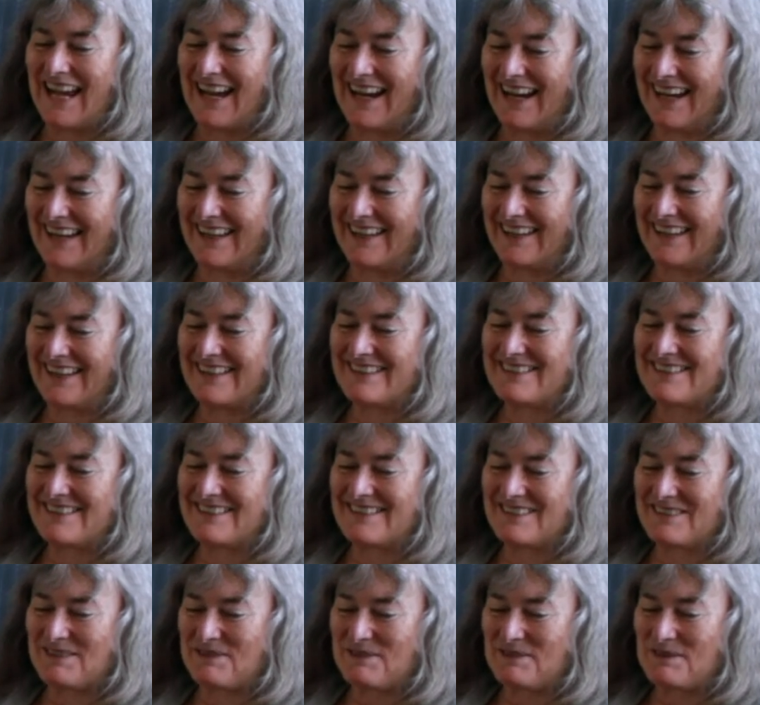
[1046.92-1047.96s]
I
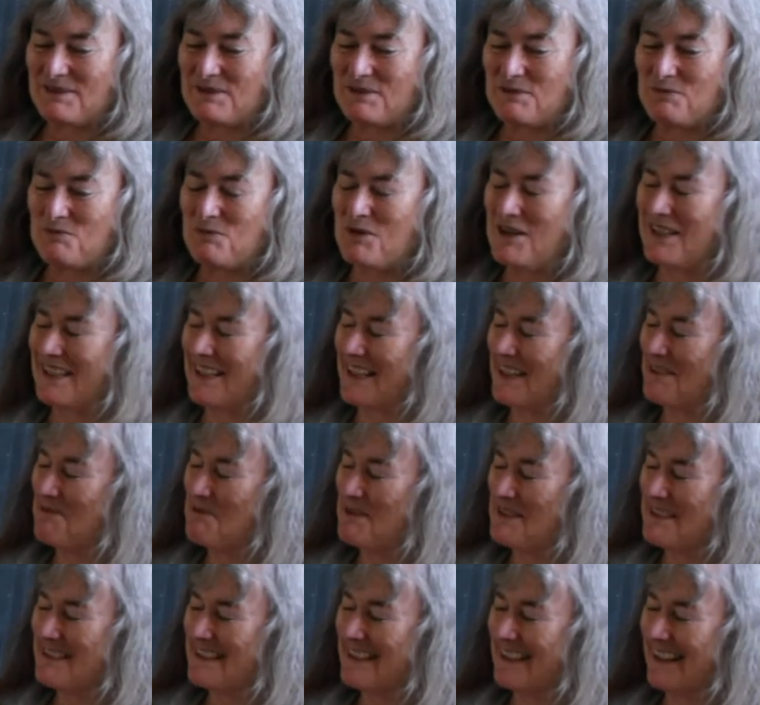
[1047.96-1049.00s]
guess working
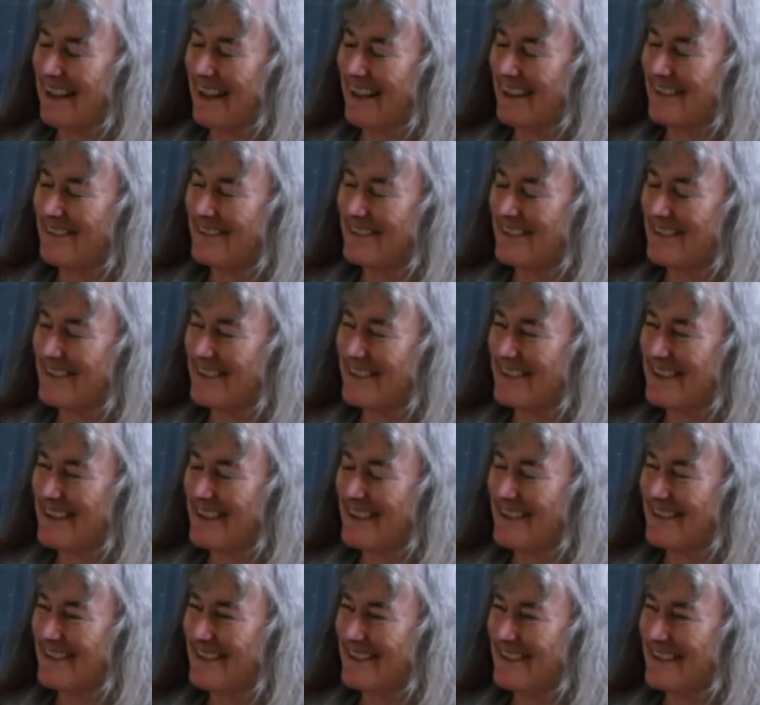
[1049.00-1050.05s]
with delightful
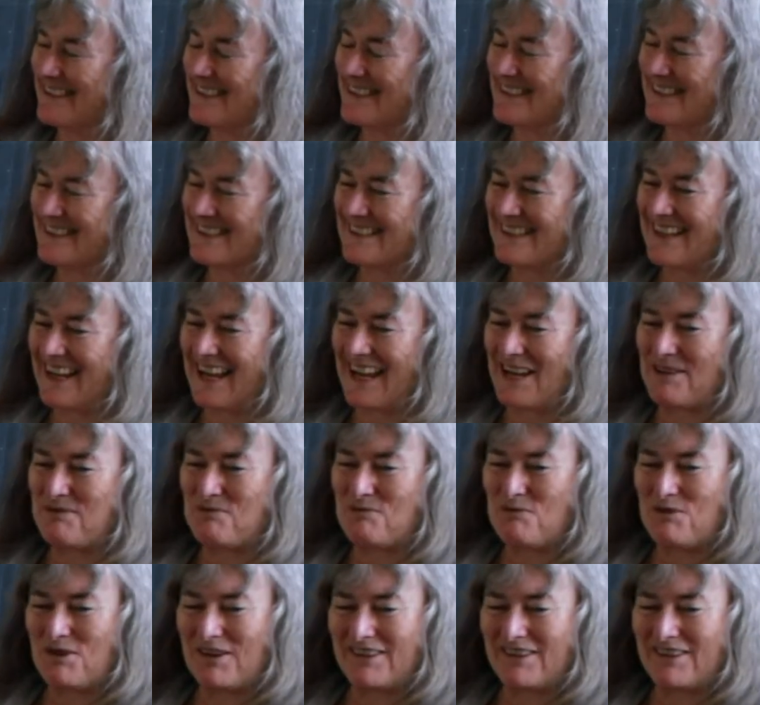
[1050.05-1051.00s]
students oh, and okay.